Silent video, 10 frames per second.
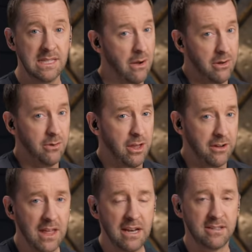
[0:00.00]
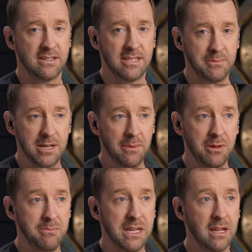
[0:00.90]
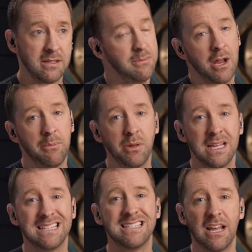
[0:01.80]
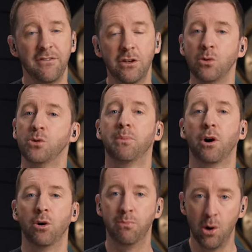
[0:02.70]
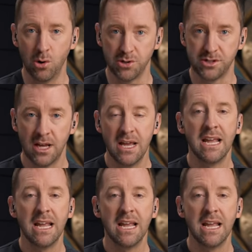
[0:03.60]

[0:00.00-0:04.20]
Now I don't think of that as a septuplet because I'm not playing seven notes per pulse.